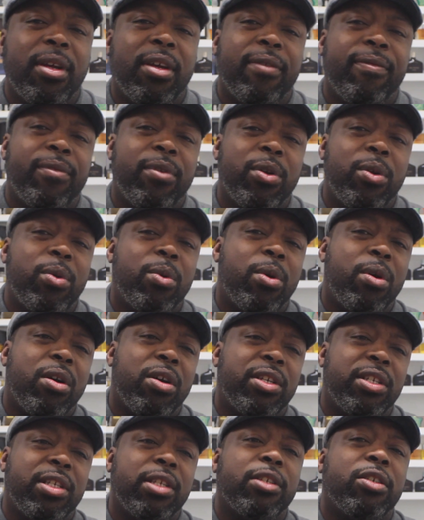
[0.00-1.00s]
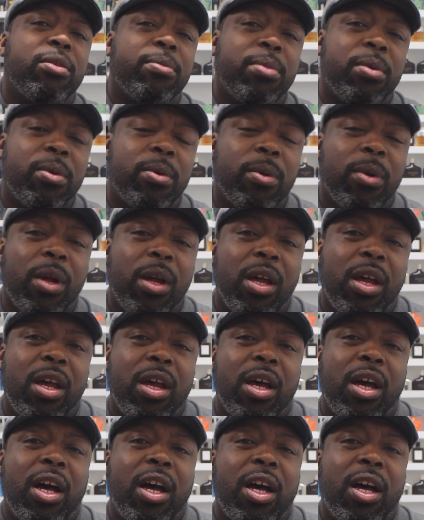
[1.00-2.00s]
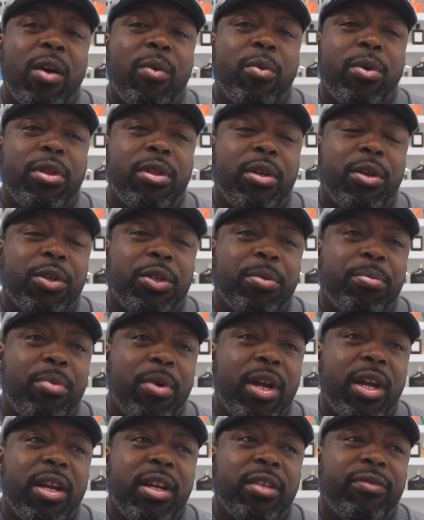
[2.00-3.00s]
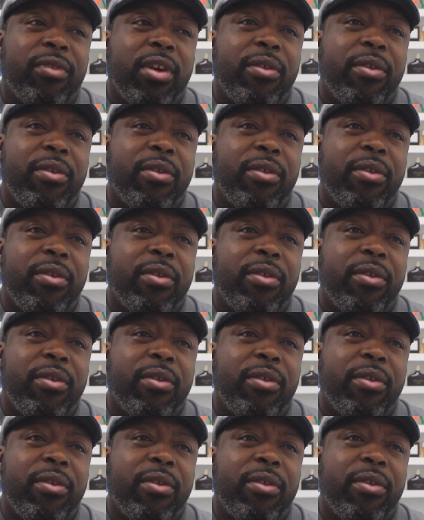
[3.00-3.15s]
if you are sensible with your sprays.